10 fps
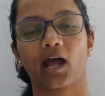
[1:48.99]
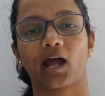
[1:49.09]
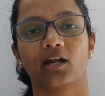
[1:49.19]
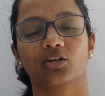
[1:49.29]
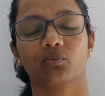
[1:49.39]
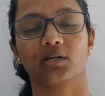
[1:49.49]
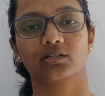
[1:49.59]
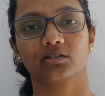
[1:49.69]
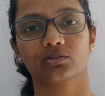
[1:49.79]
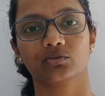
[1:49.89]
and
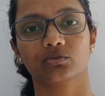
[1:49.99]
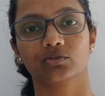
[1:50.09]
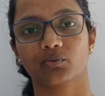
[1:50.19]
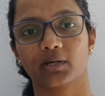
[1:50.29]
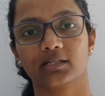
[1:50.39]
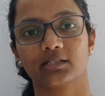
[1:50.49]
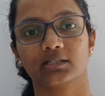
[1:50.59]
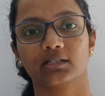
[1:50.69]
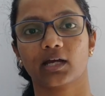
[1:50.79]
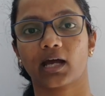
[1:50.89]
22,
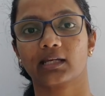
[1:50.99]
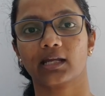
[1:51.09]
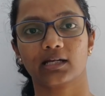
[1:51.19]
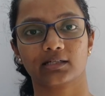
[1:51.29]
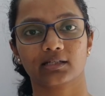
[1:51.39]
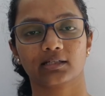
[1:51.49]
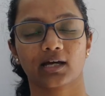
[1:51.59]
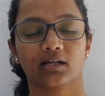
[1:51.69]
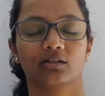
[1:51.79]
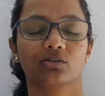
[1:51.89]
20 and 18
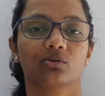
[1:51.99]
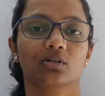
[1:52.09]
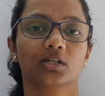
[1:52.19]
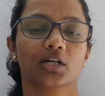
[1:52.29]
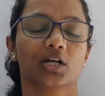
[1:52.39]
carat gold.